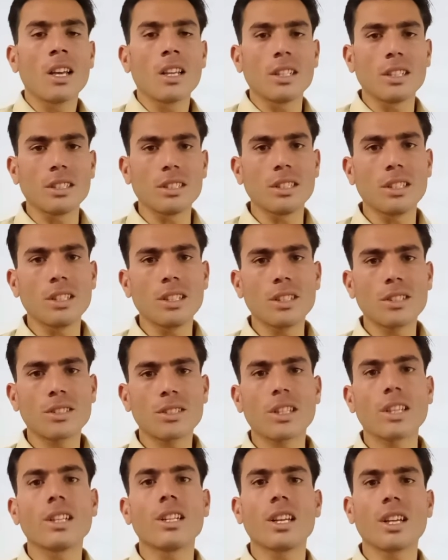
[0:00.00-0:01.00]
in
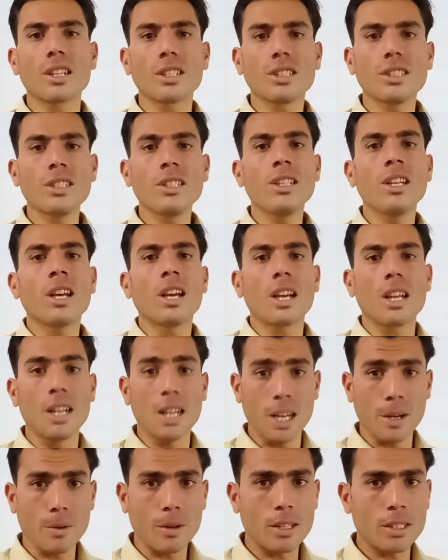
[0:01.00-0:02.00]
these energy
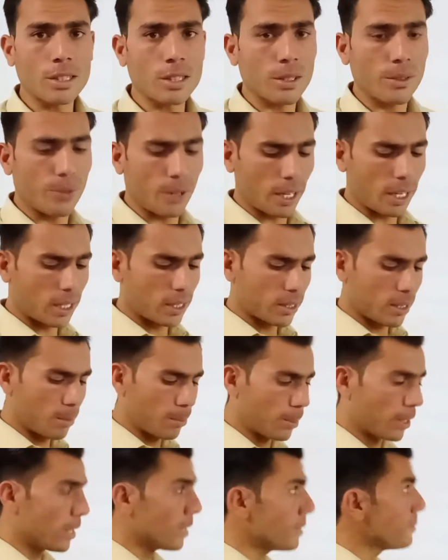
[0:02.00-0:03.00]
levels. For
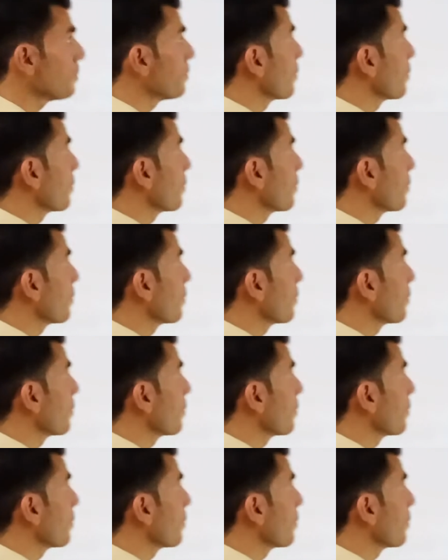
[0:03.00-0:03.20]
example,